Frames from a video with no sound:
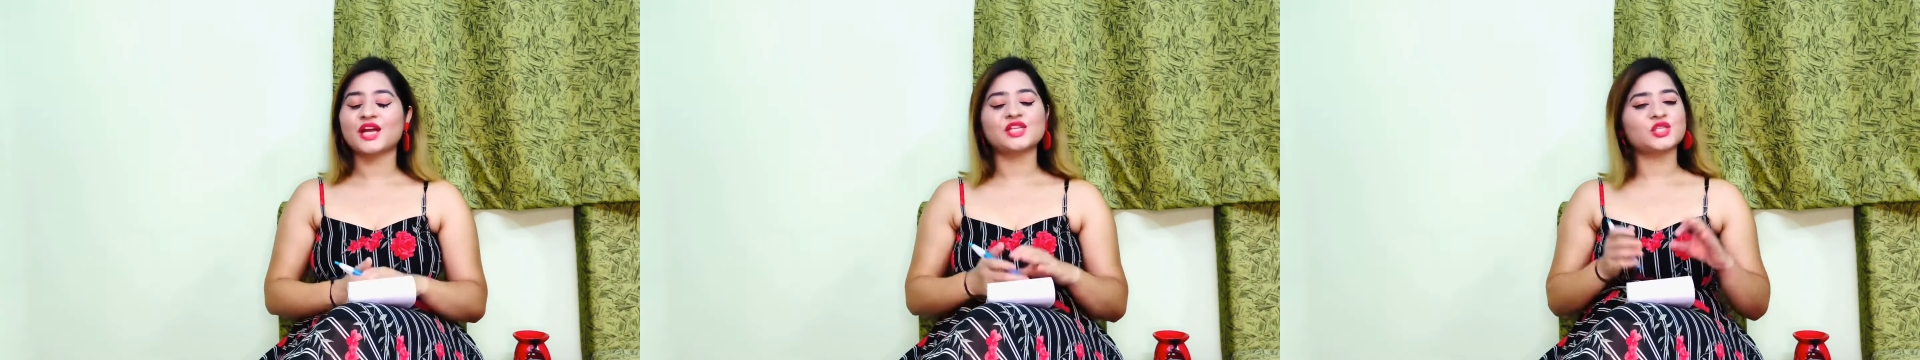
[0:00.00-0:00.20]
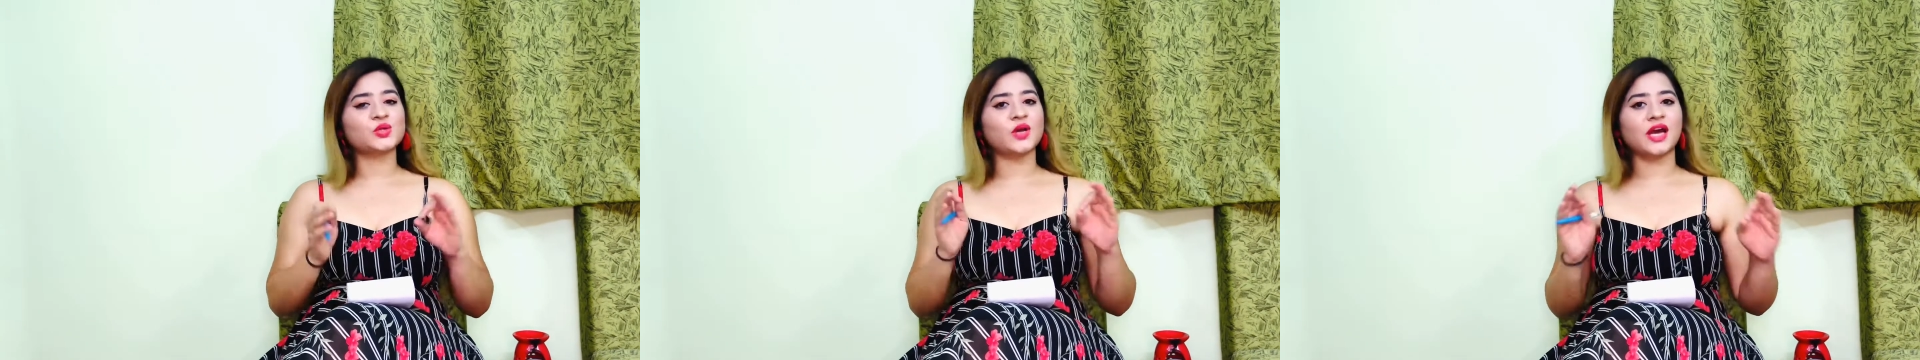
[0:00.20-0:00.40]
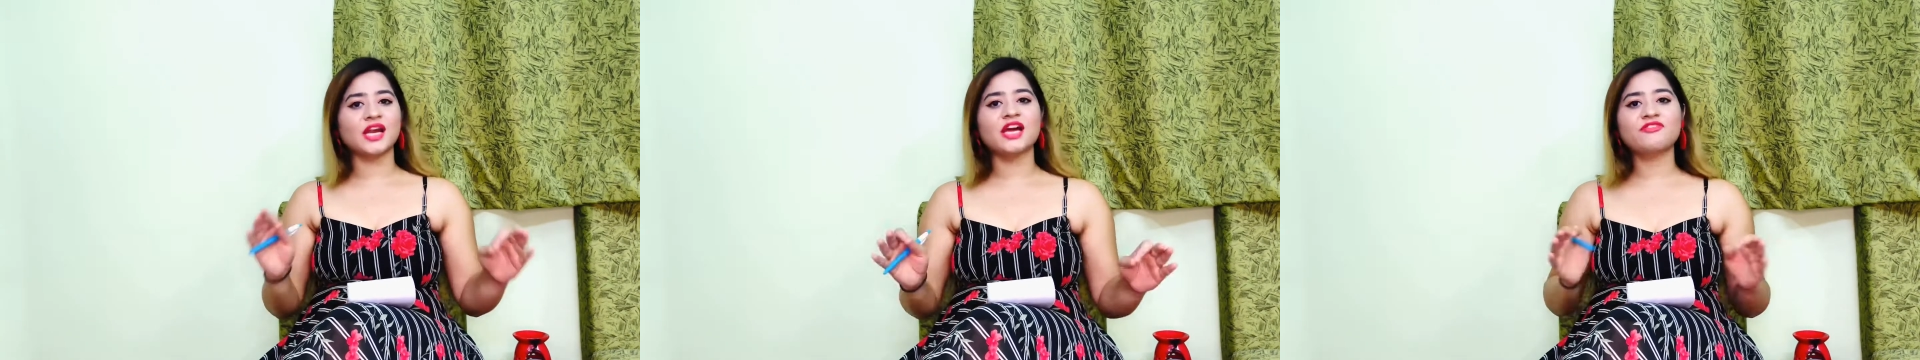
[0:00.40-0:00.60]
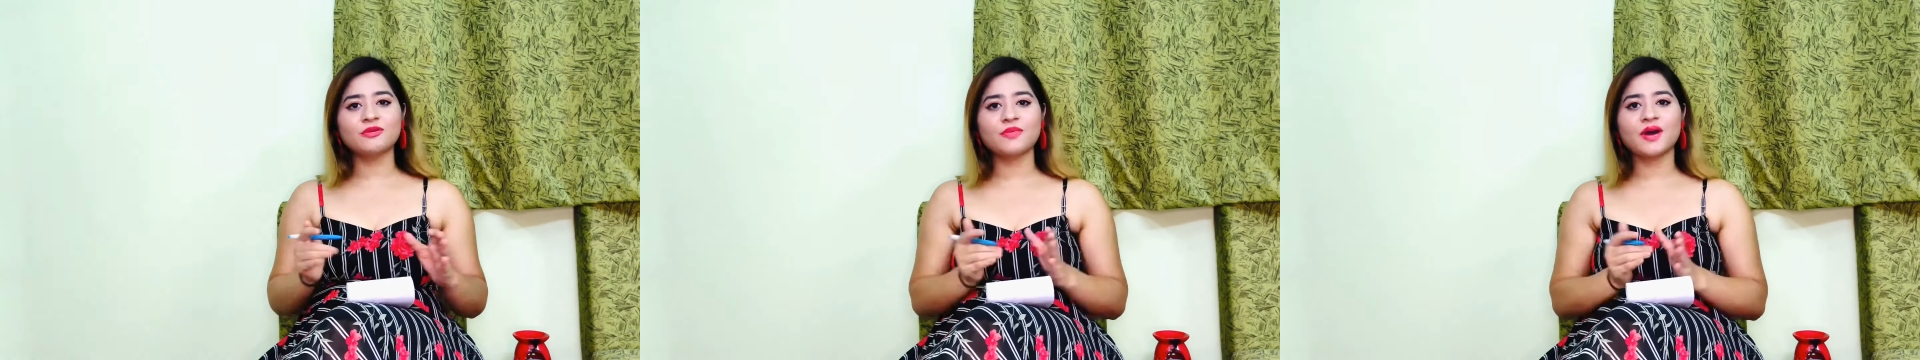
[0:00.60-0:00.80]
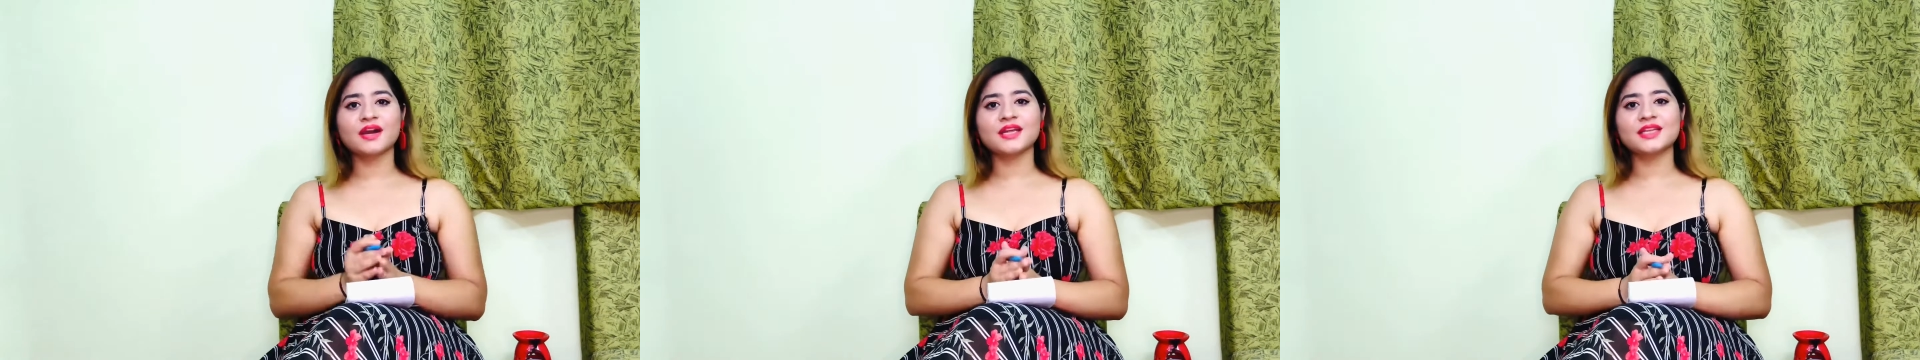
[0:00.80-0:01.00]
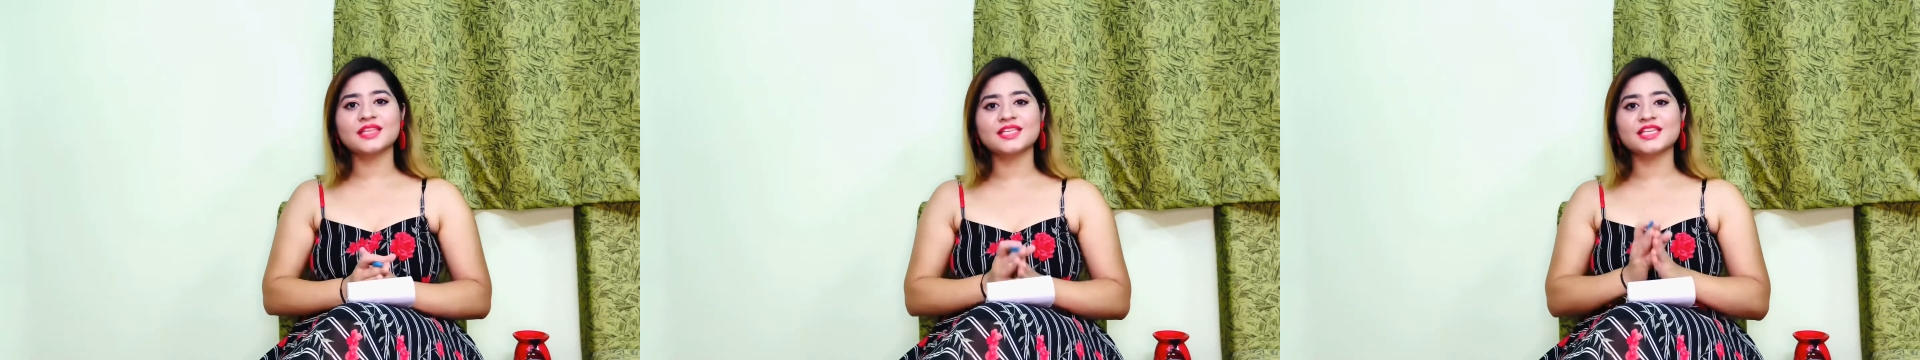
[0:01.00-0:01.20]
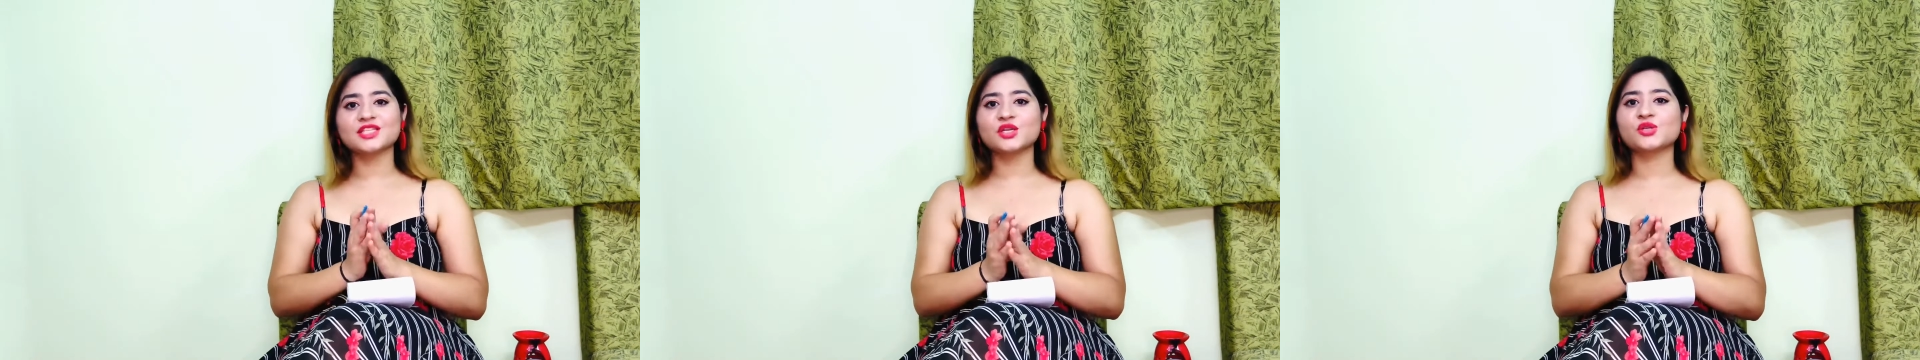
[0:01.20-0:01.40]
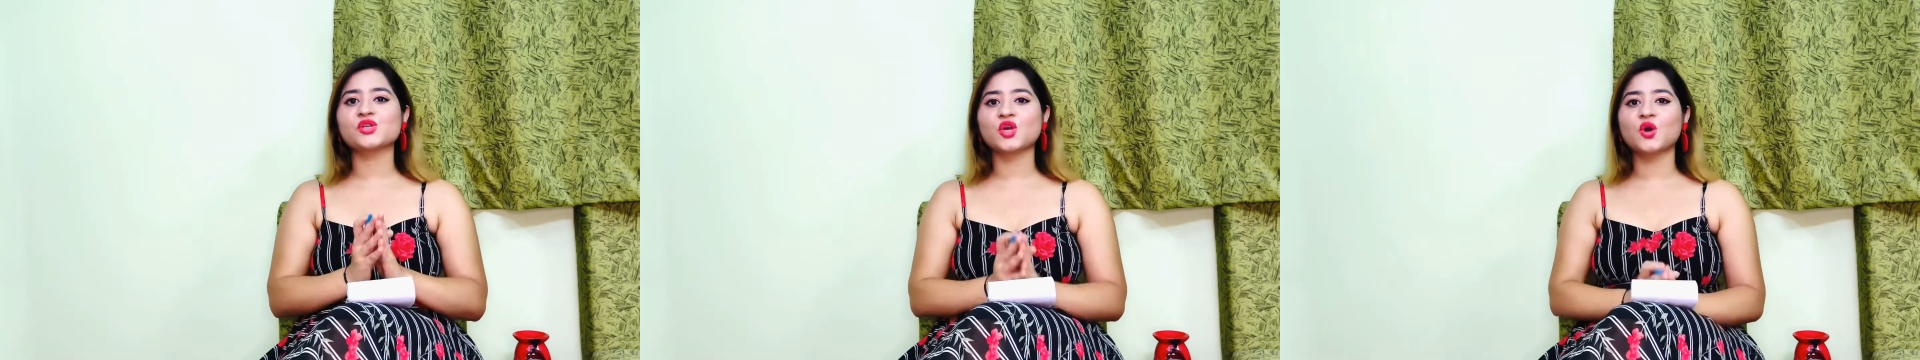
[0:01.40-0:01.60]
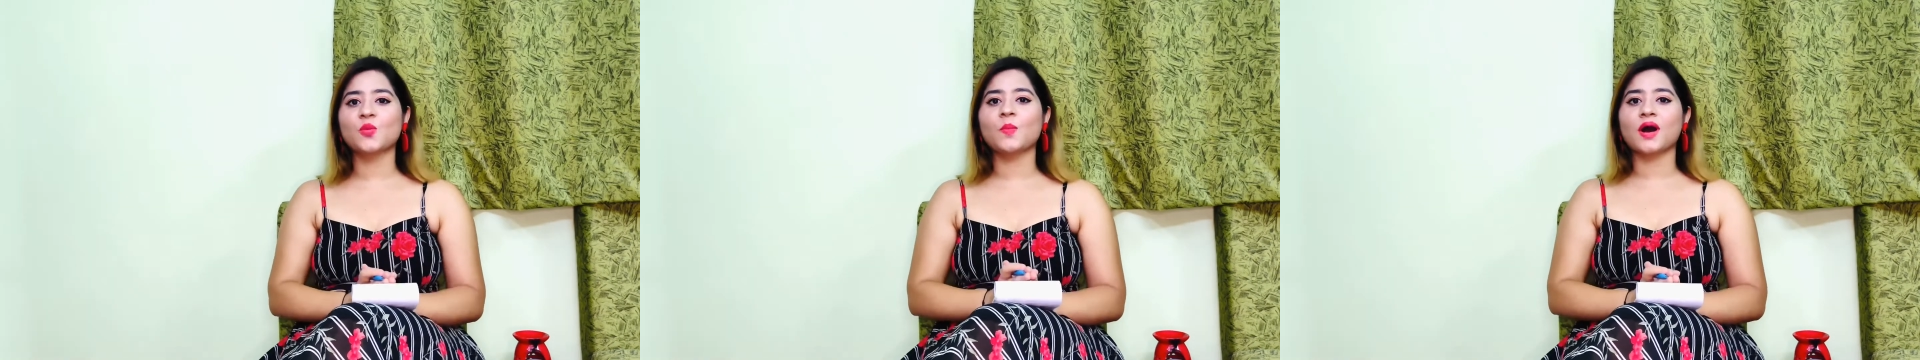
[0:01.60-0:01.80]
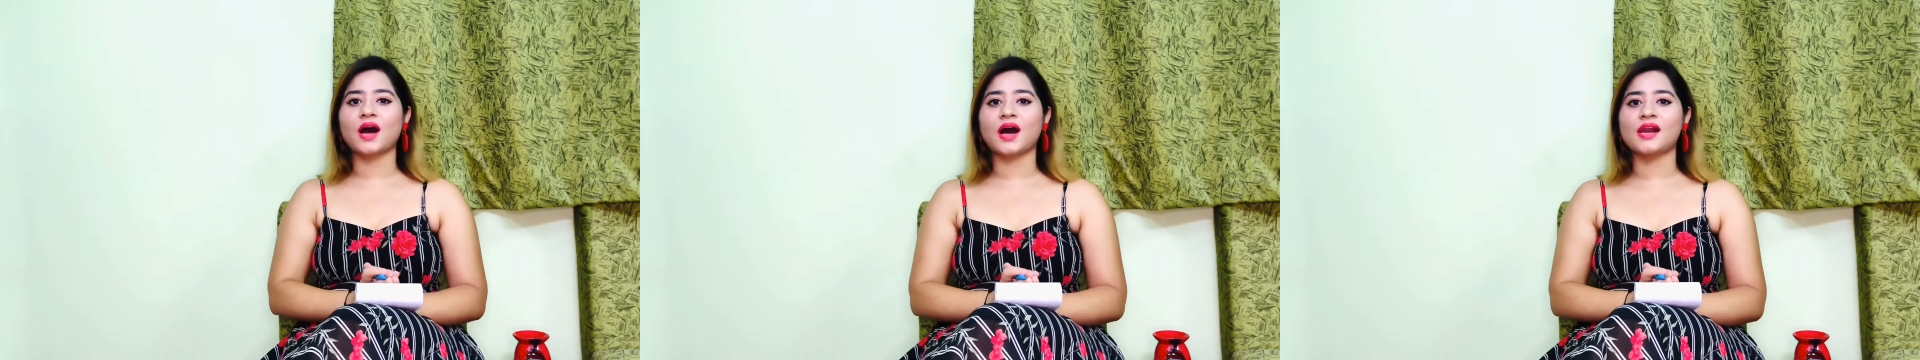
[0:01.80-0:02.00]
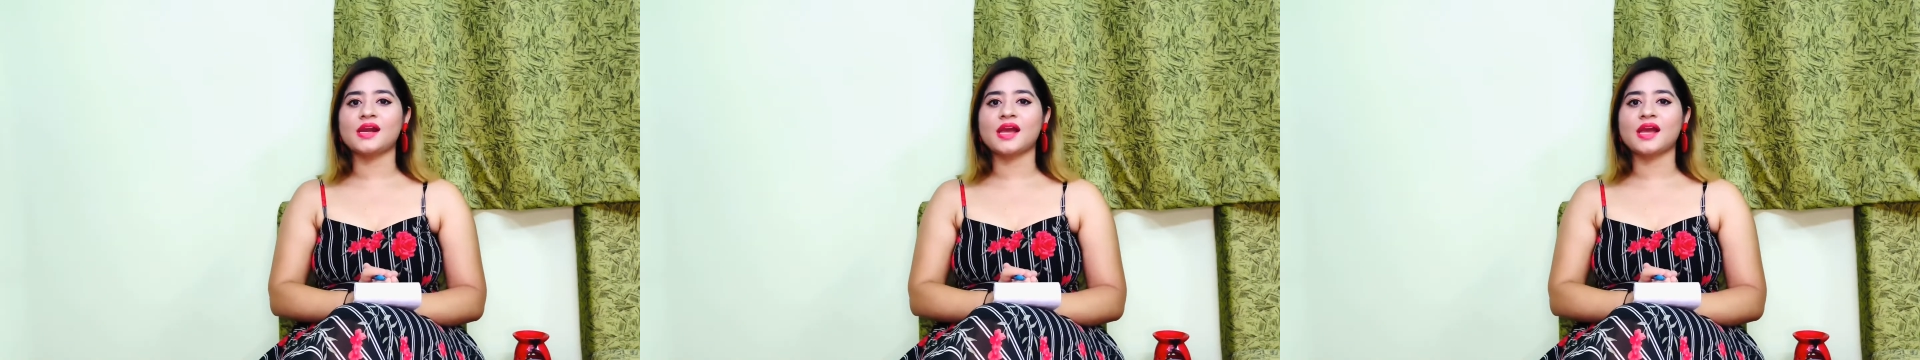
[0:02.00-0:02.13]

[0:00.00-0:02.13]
So hello everybody, this is Ruchi Gopal